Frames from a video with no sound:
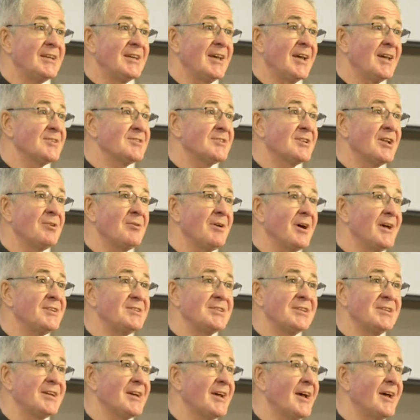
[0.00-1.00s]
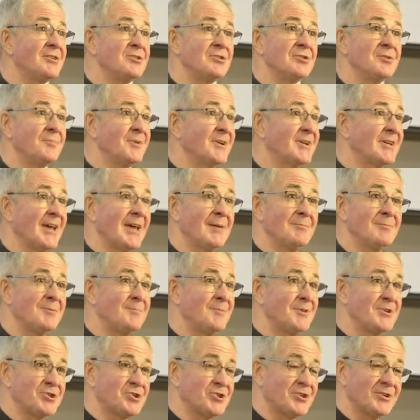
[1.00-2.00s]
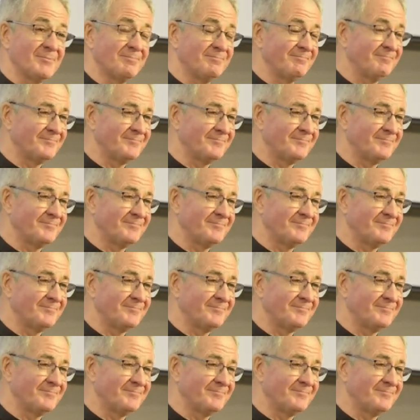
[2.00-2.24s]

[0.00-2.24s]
has no idea how you became a bishop."